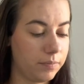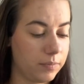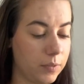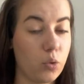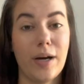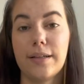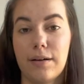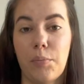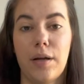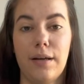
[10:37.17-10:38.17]
quite
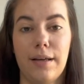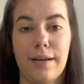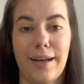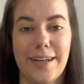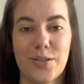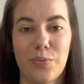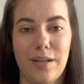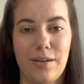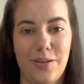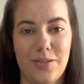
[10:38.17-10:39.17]
common in clients with
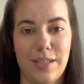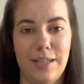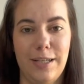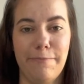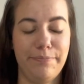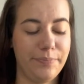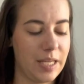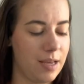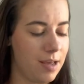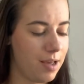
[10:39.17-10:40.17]
OCD.
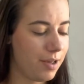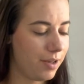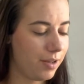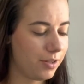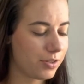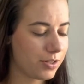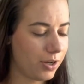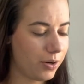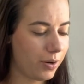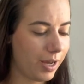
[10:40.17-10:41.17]

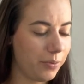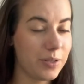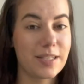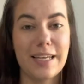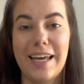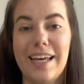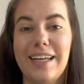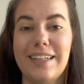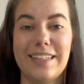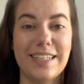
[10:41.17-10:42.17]
So I would say
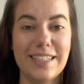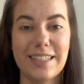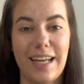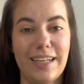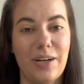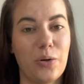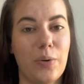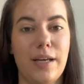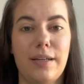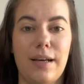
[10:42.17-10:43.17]
this is like a
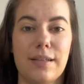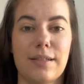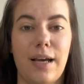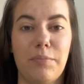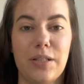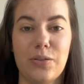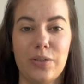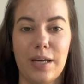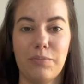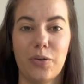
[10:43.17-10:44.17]
great assignment to
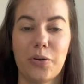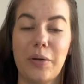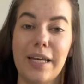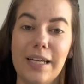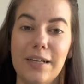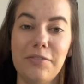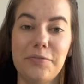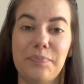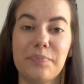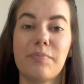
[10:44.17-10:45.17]
get more creative.
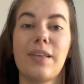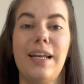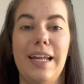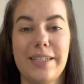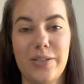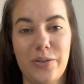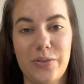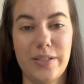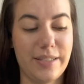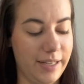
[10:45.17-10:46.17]
Let's go to
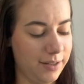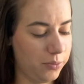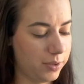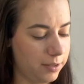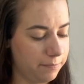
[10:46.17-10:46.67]
the second one.